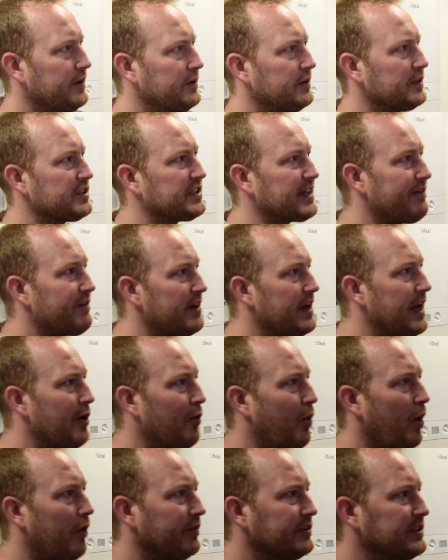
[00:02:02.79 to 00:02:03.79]
7-year
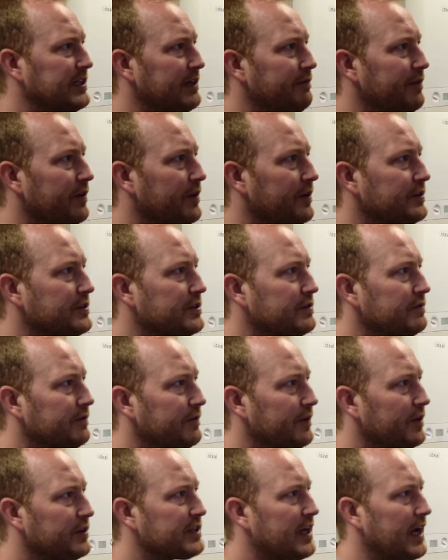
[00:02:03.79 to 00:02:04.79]
warranty first
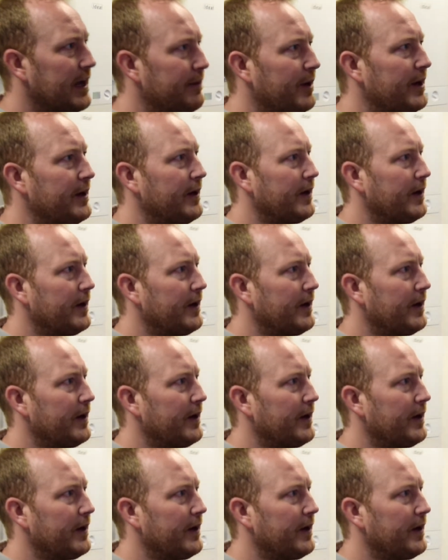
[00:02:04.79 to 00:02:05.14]
came in?